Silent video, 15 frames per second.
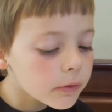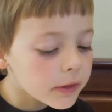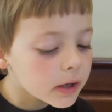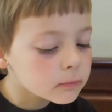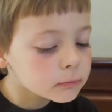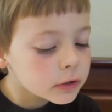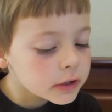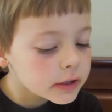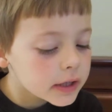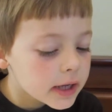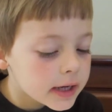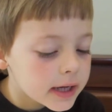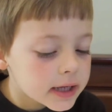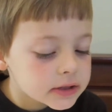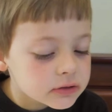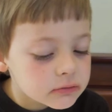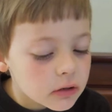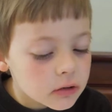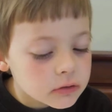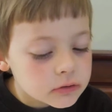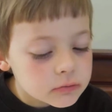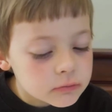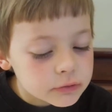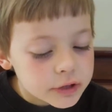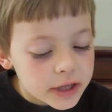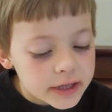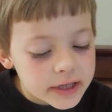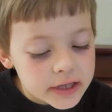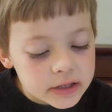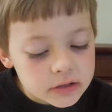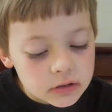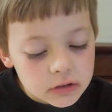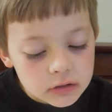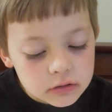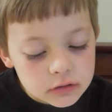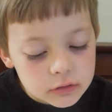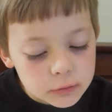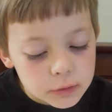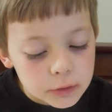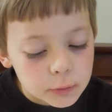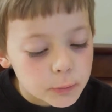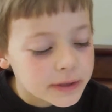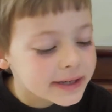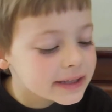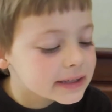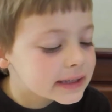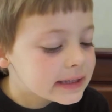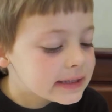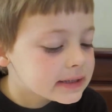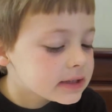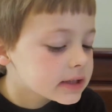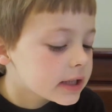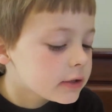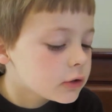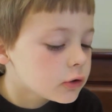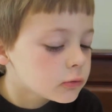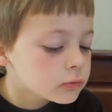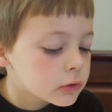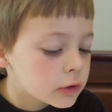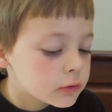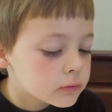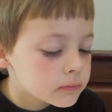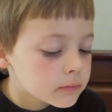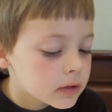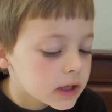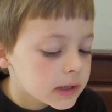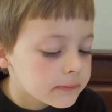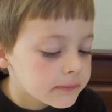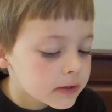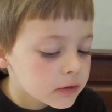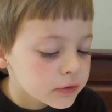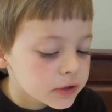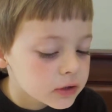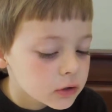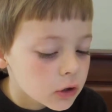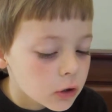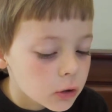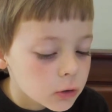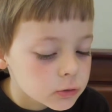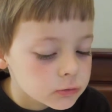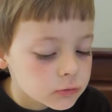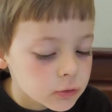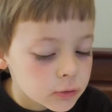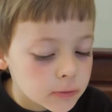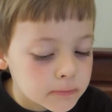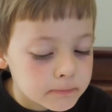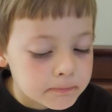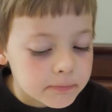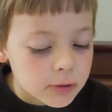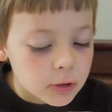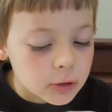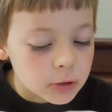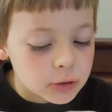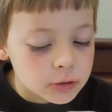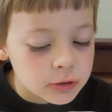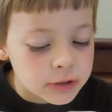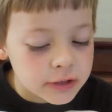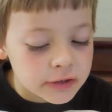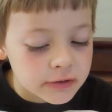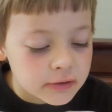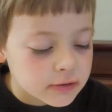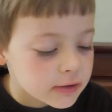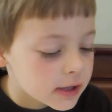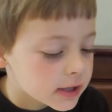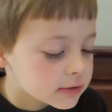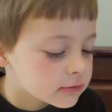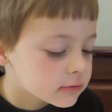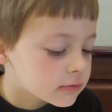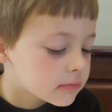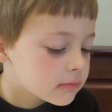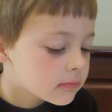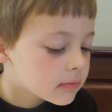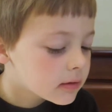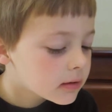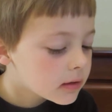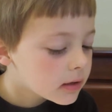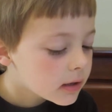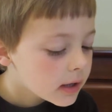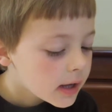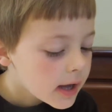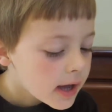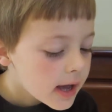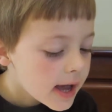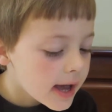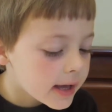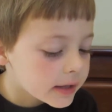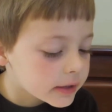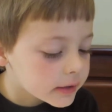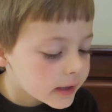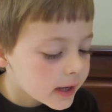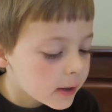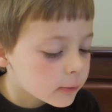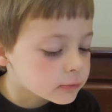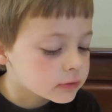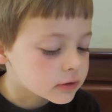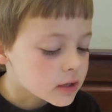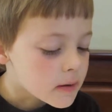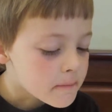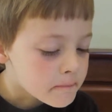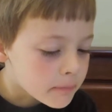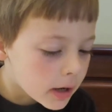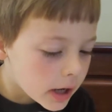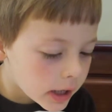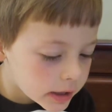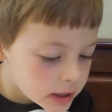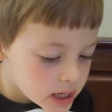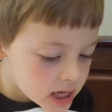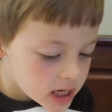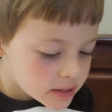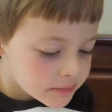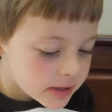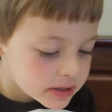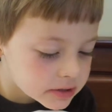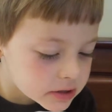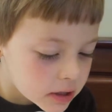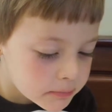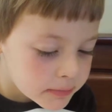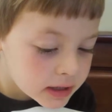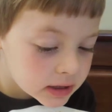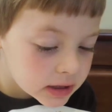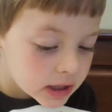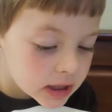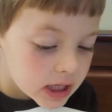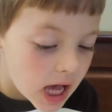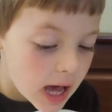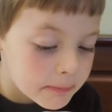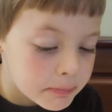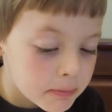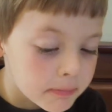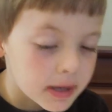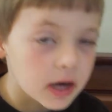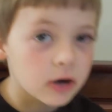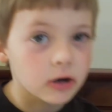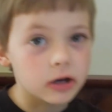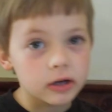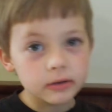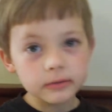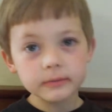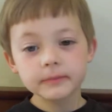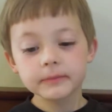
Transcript: Then one day, as rodents were taking turns doing wheelies, a new rodent, a very large rodent, barged in the classroom and announced, My name is Camilla Capybara.